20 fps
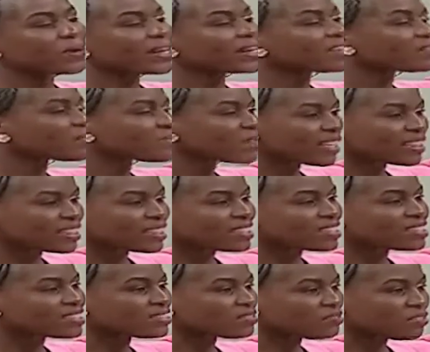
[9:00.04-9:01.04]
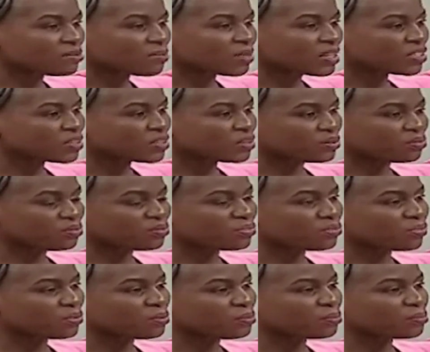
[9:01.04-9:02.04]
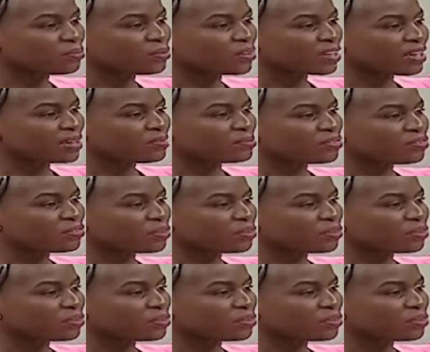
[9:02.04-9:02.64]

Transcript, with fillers: did you get this information from before